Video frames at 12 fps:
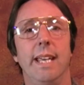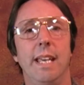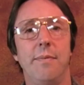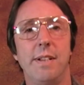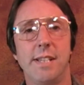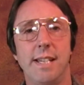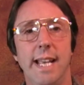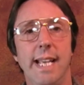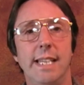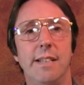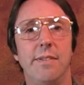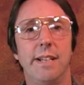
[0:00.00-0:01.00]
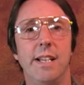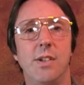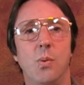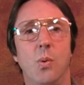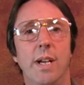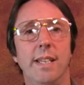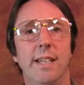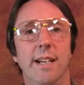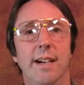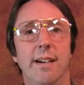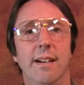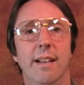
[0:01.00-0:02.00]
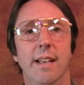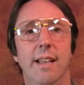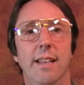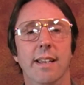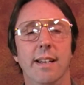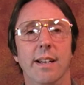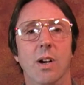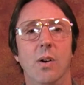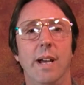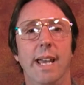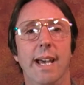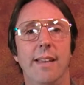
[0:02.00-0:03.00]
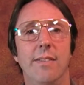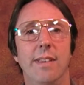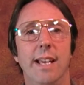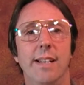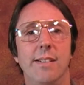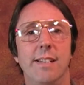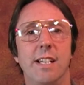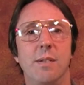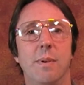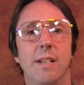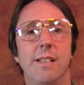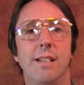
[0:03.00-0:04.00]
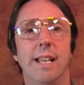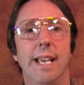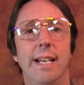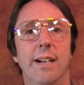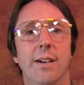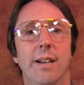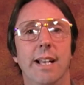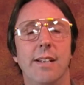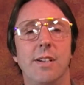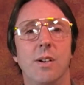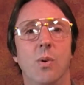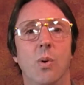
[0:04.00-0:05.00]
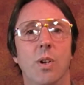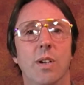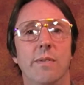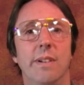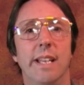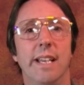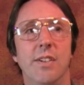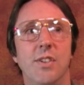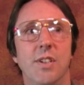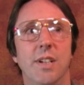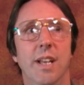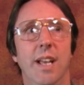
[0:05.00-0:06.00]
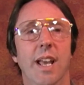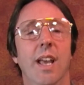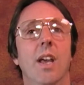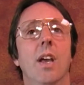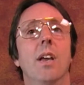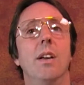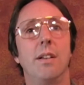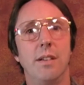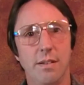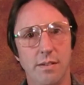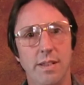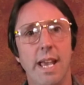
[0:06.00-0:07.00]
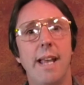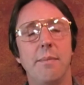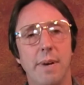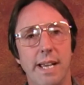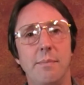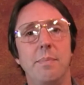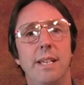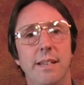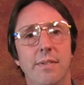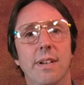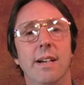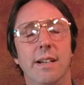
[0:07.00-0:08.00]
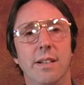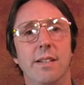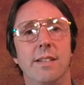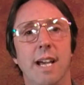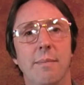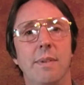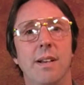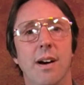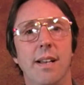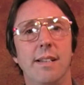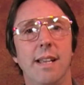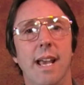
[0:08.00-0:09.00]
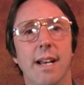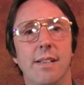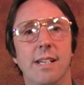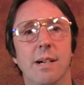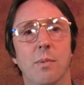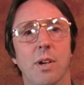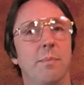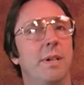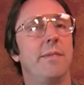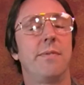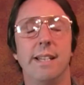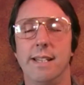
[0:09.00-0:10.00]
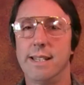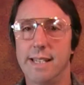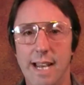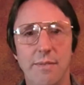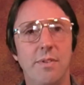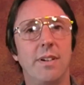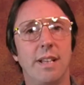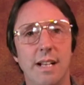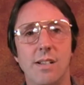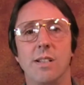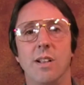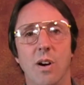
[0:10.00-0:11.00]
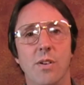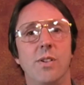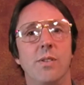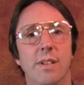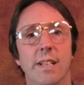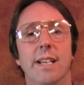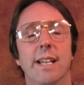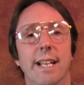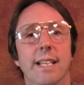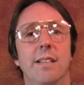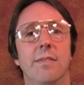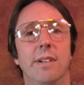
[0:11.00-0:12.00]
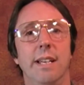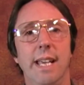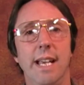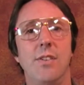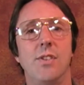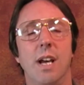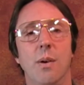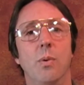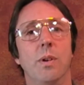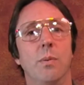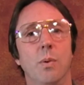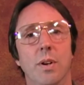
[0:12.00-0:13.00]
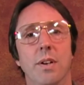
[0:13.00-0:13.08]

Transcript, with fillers: if it's 1/8 of an inch one year, you know, and then 6 months later, it's 1/4 of an inch, that might be a good time to contact someone. But if it never gets larger than 1/8 of an inch, I wouldn't